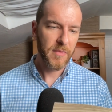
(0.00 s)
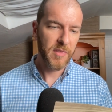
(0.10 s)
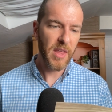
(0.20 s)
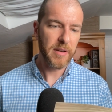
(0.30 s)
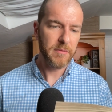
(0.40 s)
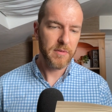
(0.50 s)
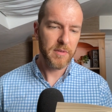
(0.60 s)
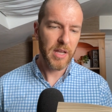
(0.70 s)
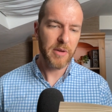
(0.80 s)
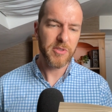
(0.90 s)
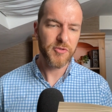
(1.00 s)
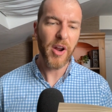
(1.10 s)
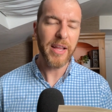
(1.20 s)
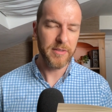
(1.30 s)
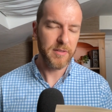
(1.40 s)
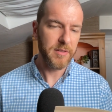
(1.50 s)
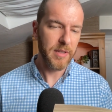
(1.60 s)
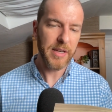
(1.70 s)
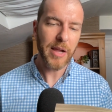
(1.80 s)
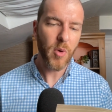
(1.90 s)
"Then I was frightened,
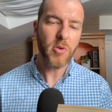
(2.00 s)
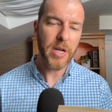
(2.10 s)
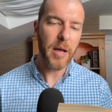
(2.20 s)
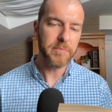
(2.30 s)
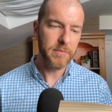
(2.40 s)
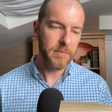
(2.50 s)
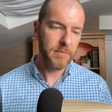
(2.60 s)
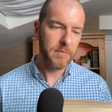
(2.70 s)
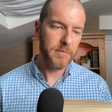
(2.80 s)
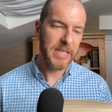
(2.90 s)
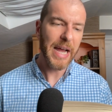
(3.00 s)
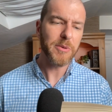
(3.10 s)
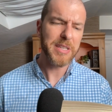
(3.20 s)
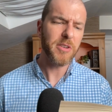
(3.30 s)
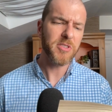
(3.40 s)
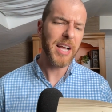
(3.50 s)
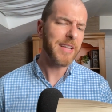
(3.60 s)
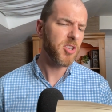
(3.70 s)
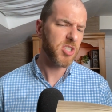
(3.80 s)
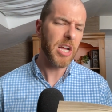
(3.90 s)
and I woke up, and I was outside
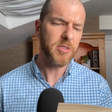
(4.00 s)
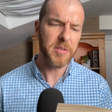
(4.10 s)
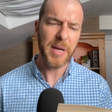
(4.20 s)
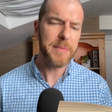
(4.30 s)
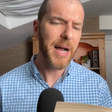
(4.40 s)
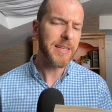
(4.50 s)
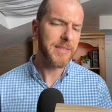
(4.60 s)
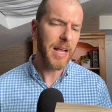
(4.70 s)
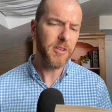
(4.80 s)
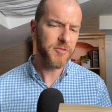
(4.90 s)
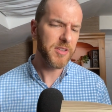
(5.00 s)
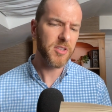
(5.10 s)
the shelter by myself in the